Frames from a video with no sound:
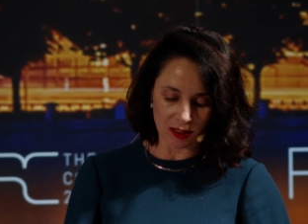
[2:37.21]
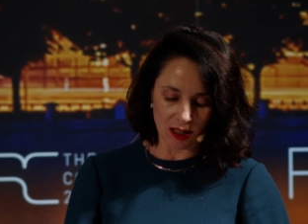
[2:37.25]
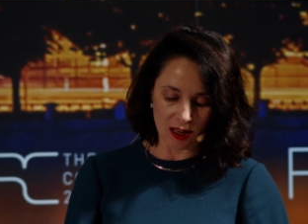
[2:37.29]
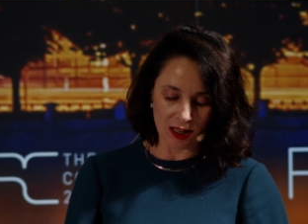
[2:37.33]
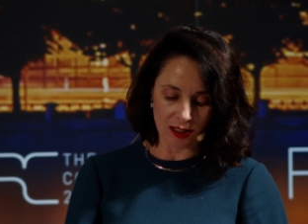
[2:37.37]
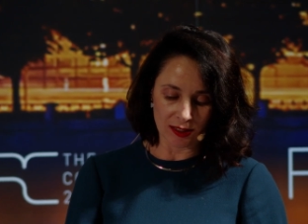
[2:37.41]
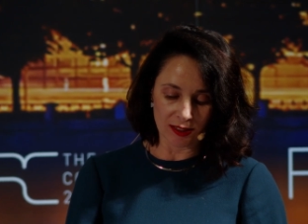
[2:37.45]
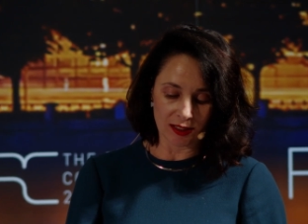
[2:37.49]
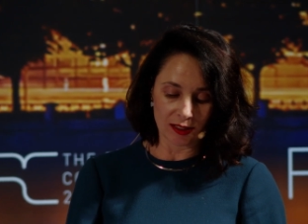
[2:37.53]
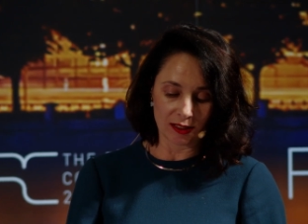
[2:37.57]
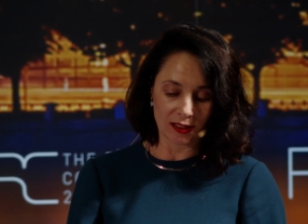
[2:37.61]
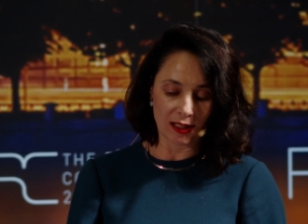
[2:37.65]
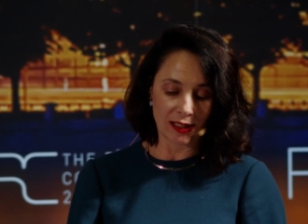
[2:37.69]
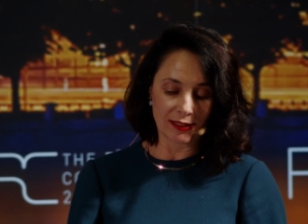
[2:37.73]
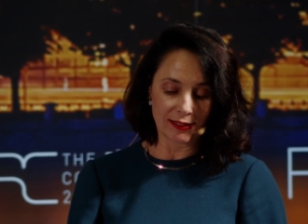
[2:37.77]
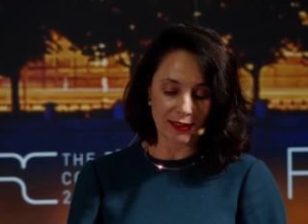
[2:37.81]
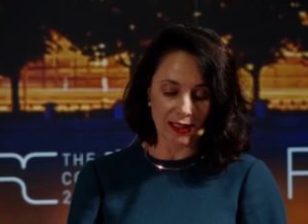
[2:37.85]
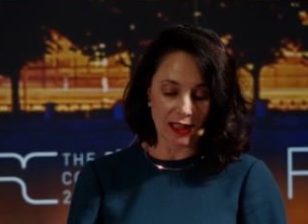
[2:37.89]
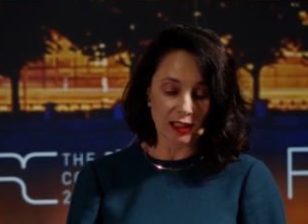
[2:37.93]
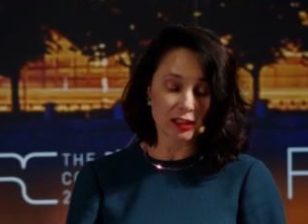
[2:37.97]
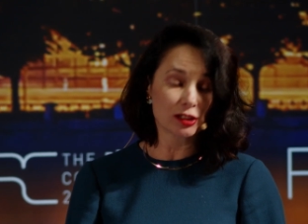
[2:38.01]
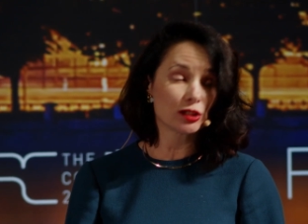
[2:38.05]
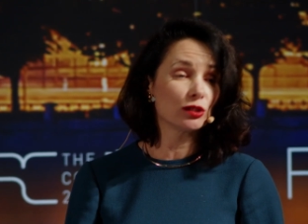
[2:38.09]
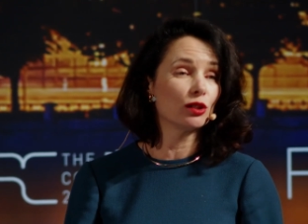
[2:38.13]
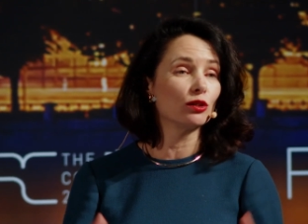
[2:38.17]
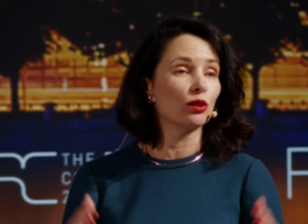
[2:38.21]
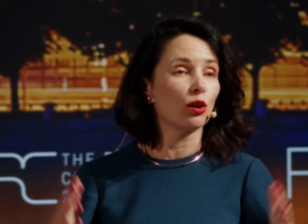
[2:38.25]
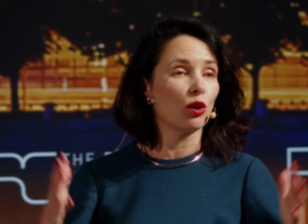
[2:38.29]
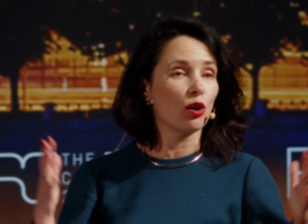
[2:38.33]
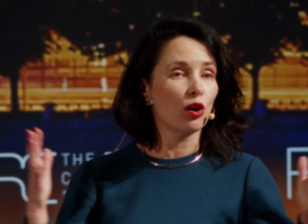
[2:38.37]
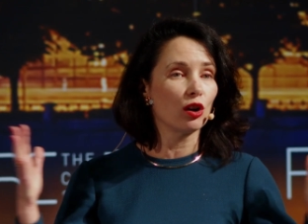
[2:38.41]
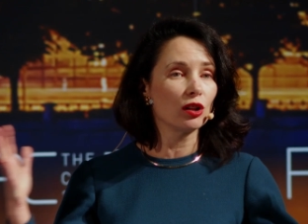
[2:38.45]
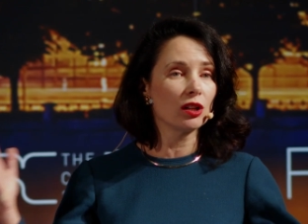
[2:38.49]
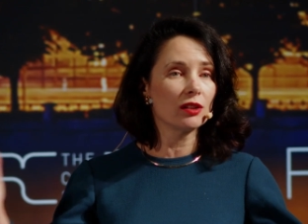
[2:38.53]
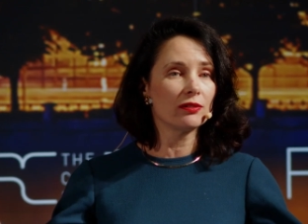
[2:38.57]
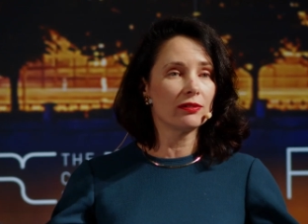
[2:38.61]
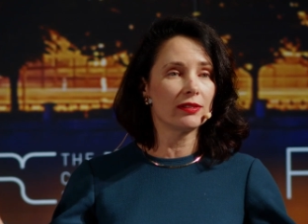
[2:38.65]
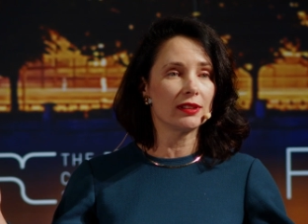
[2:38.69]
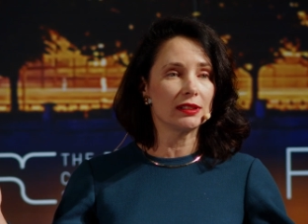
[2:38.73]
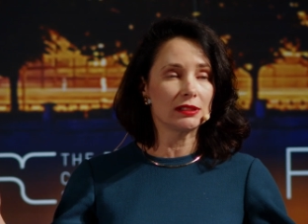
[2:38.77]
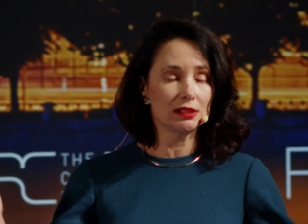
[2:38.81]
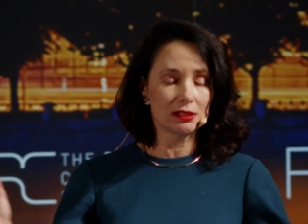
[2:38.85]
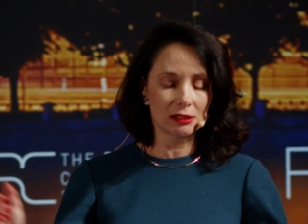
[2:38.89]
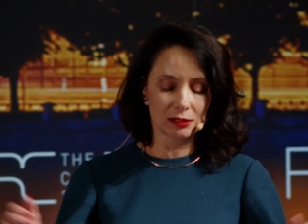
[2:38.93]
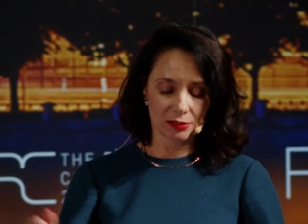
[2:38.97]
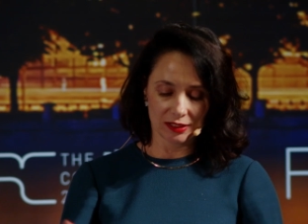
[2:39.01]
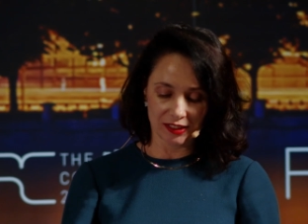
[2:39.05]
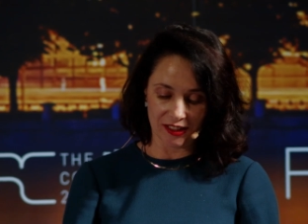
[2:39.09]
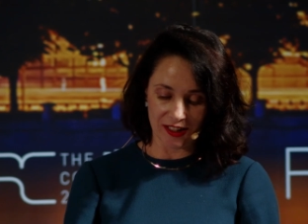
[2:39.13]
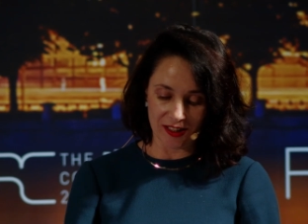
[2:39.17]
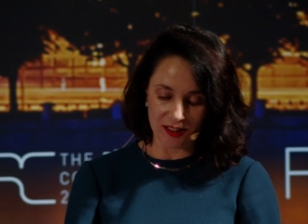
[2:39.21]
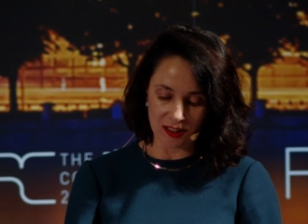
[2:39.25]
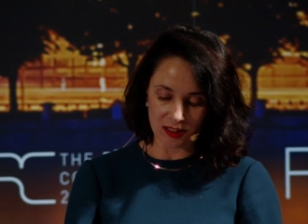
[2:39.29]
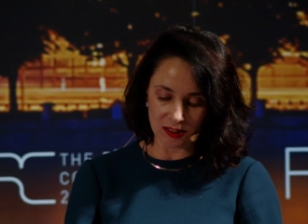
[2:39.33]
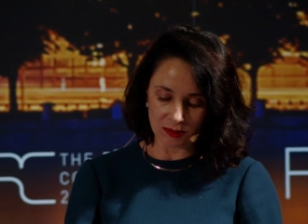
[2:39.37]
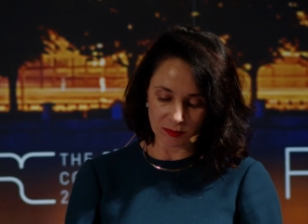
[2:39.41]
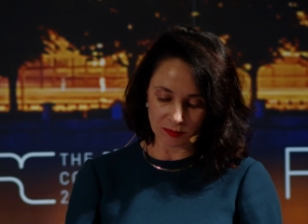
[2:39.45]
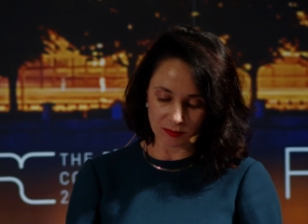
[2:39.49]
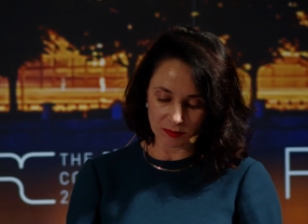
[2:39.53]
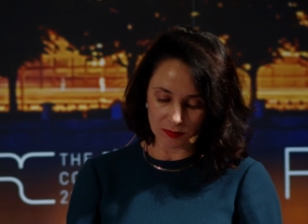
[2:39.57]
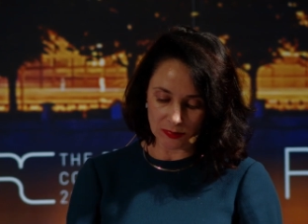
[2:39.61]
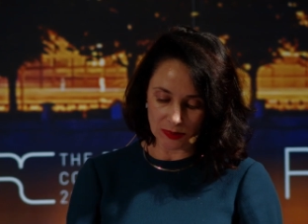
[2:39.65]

are the attacks on all of us here,